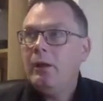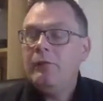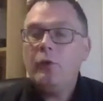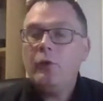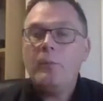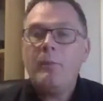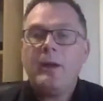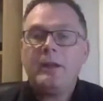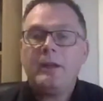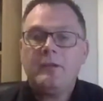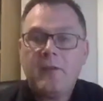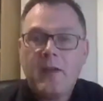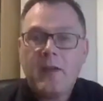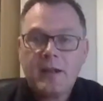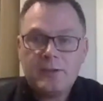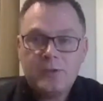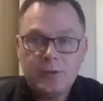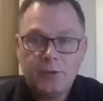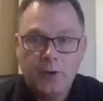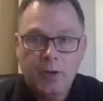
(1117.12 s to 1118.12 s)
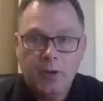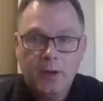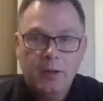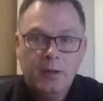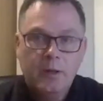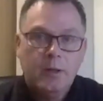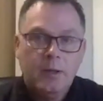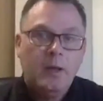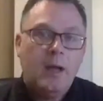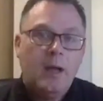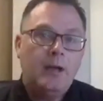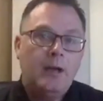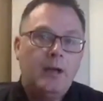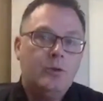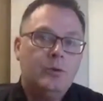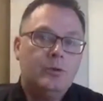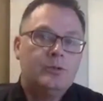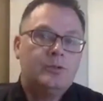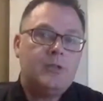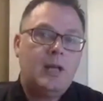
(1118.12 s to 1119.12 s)
manufacturer and
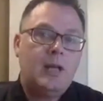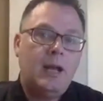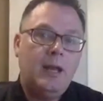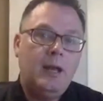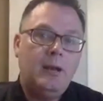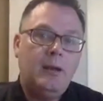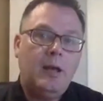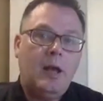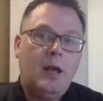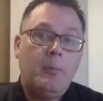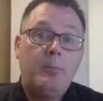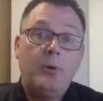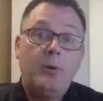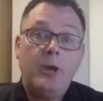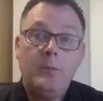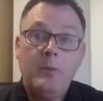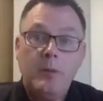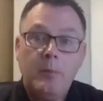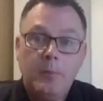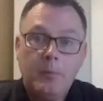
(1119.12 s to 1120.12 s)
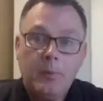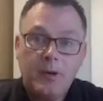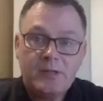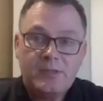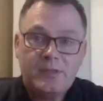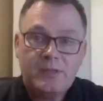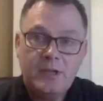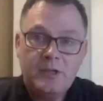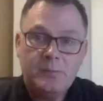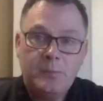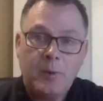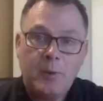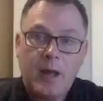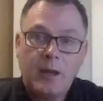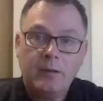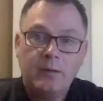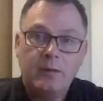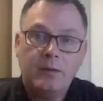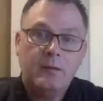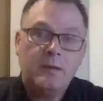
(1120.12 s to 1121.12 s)
you're selling a premium prestige
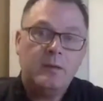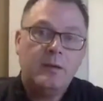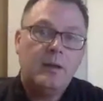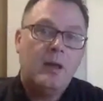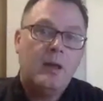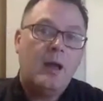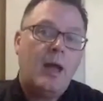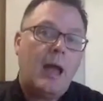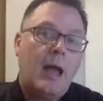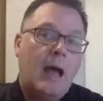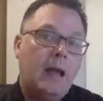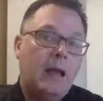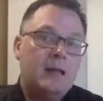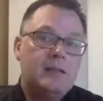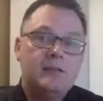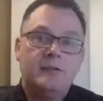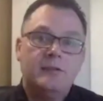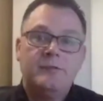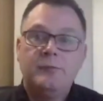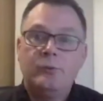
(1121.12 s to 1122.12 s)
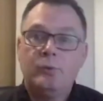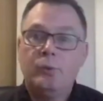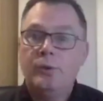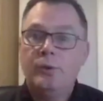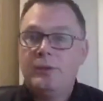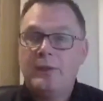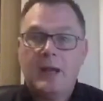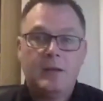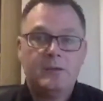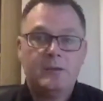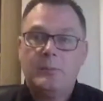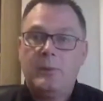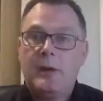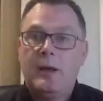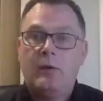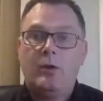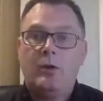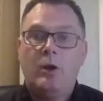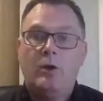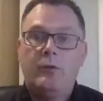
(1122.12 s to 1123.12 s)
brand, and it's a £40,000
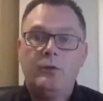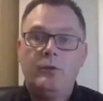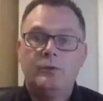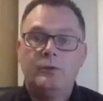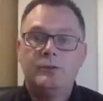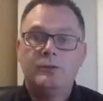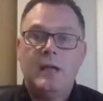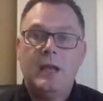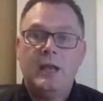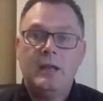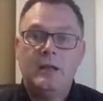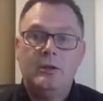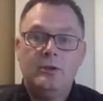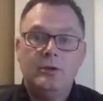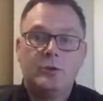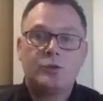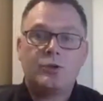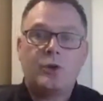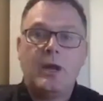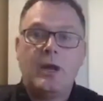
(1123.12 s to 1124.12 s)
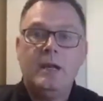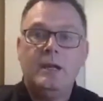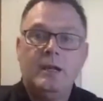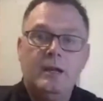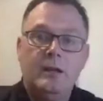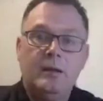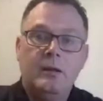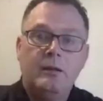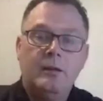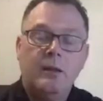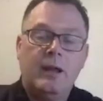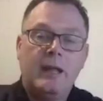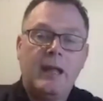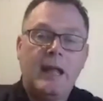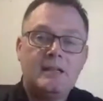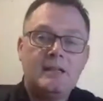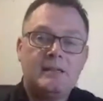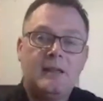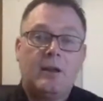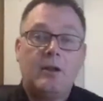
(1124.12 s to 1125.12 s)
car that you're selling, and you're trading
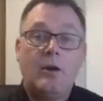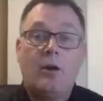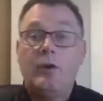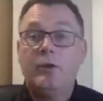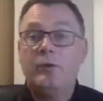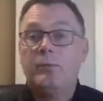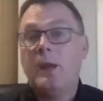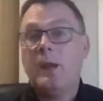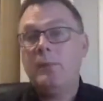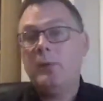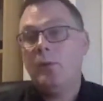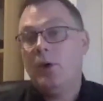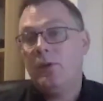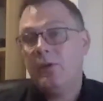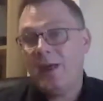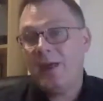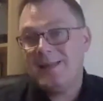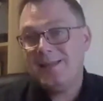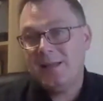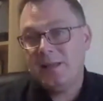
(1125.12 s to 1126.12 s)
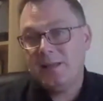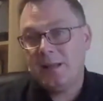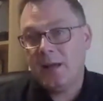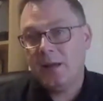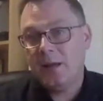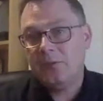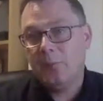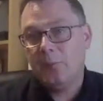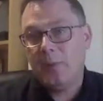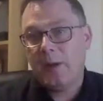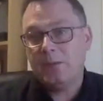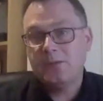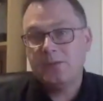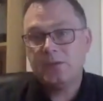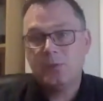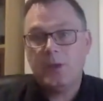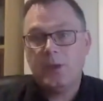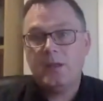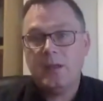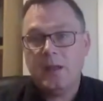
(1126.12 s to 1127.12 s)
against that car is maybe worth £18,000,
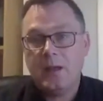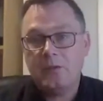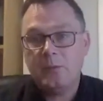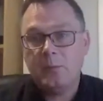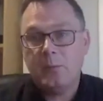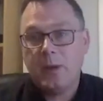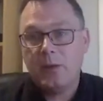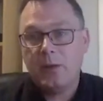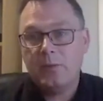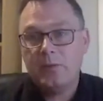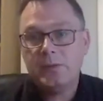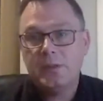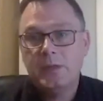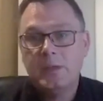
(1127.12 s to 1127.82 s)
£20,000.